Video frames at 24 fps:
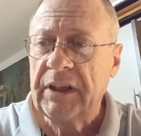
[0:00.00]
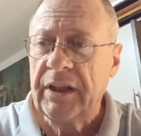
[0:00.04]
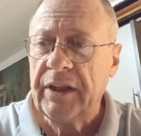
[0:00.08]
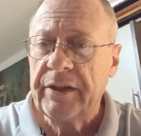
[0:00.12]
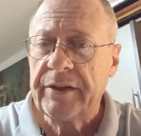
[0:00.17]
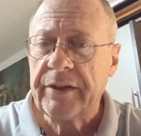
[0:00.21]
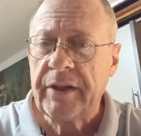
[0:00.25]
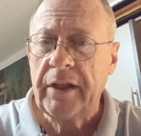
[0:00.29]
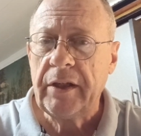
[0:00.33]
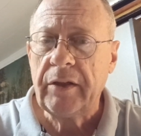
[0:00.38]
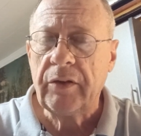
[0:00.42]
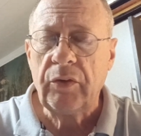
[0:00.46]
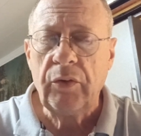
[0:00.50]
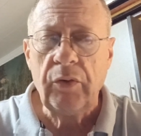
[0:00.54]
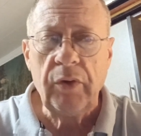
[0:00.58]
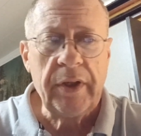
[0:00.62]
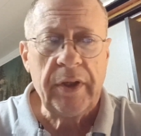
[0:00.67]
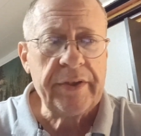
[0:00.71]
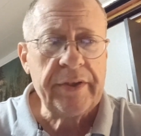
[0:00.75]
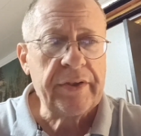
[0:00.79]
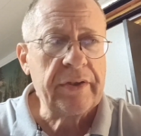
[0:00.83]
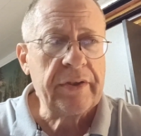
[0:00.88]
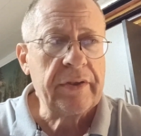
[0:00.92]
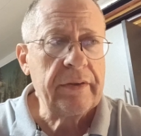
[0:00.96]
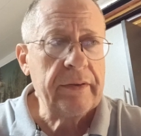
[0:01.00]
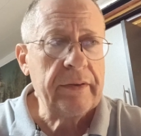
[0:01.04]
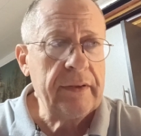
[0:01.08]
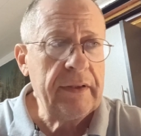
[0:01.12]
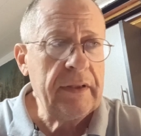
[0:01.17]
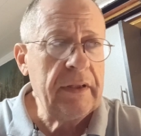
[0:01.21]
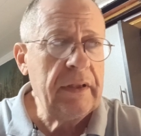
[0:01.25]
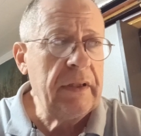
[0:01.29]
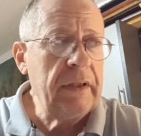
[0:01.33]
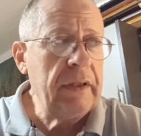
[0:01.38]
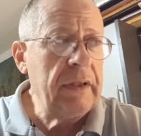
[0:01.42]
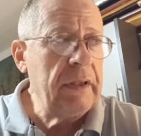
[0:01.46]
St. Louis,
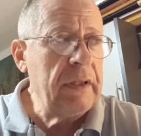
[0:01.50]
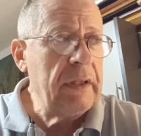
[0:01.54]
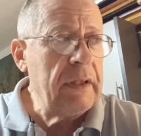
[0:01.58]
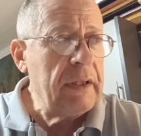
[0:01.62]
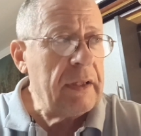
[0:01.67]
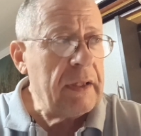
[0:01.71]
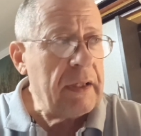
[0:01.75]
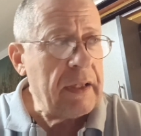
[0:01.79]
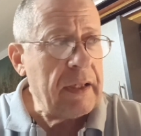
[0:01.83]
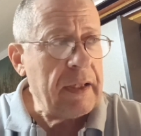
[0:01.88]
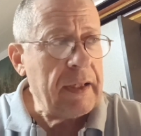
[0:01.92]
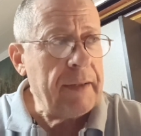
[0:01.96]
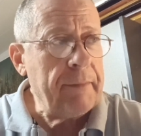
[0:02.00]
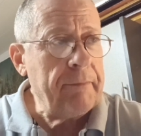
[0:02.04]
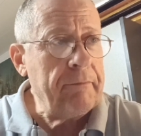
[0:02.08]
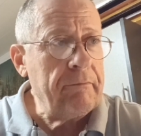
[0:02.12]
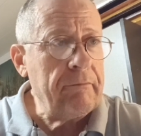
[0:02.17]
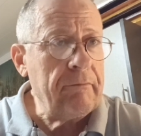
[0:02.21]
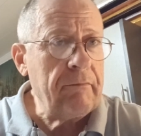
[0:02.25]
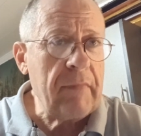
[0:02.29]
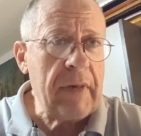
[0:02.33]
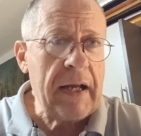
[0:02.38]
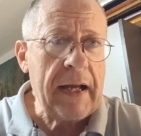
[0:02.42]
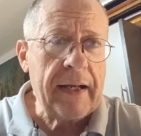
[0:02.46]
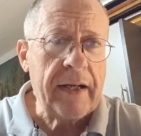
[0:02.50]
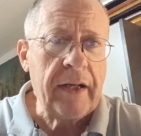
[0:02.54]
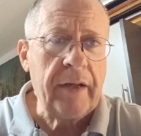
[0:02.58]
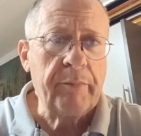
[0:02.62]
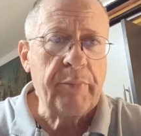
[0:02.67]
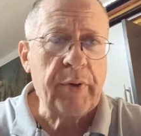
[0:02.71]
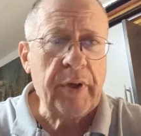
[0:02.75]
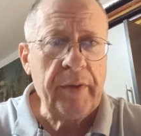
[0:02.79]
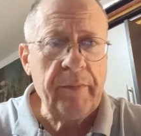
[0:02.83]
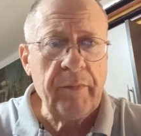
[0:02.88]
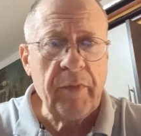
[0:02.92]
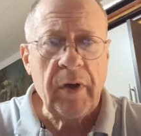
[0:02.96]
I could
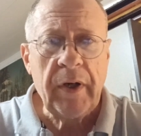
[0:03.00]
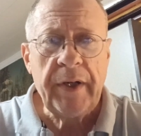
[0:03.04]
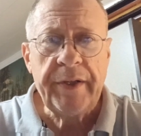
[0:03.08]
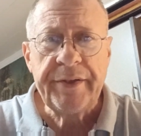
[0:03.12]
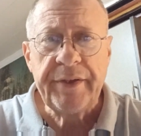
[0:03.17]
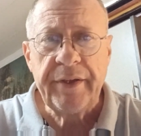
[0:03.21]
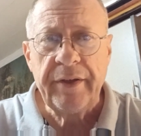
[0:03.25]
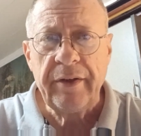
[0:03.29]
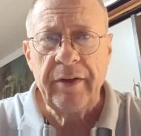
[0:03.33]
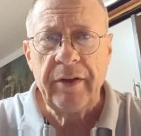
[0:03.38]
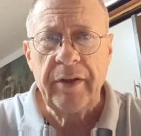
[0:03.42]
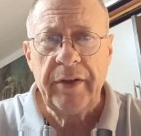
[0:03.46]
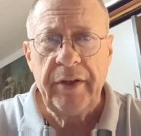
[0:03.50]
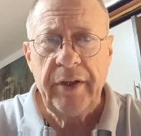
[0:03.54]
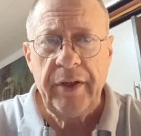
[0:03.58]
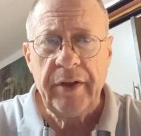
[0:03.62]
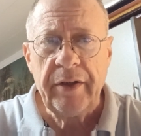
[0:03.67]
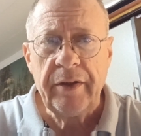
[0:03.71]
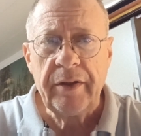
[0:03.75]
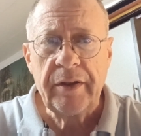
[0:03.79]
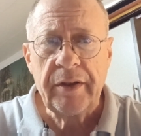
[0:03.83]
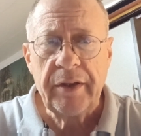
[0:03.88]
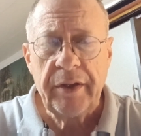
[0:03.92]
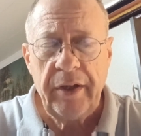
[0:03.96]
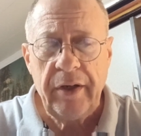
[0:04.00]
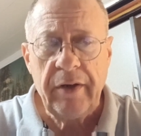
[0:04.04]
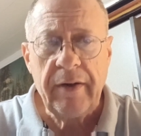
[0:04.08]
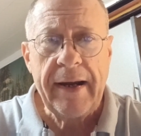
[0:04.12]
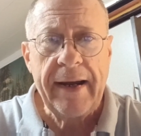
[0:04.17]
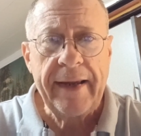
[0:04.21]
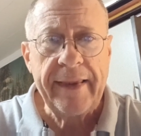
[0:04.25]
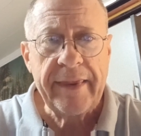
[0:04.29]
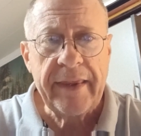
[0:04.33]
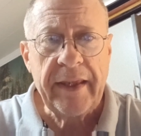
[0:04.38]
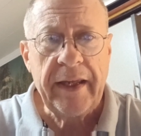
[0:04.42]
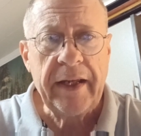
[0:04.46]
bring Mauricio here. I
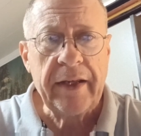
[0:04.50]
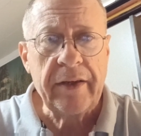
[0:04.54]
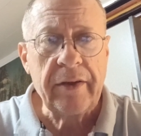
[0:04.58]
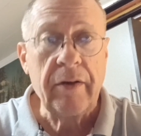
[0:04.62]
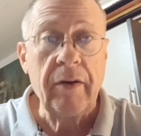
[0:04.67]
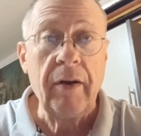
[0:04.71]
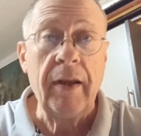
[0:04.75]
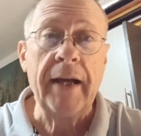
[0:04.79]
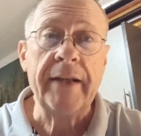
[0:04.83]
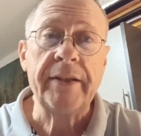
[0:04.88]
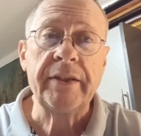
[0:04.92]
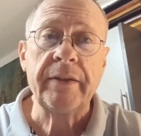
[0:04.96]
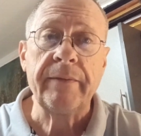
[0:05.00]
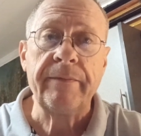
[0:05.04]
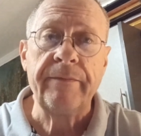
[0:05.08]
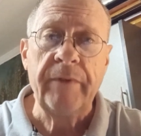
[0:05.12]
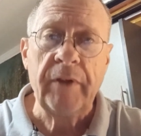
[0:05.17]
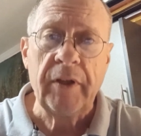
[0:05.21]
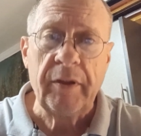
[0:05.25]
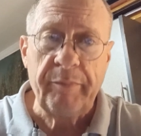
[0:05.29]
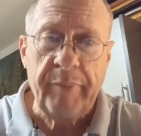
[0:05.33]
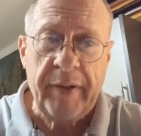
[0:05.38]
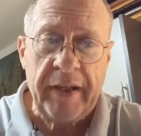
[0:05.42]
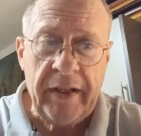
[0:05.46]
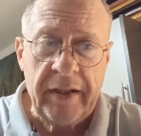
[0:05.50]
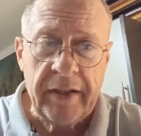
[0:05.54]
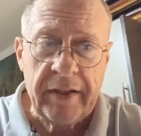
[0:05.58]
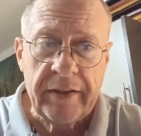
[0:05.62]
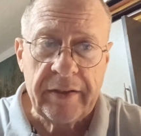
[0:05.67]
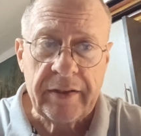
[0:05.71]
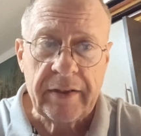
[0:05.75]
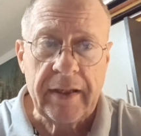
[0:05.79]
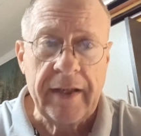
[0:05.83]
think there are lots of Filipinas.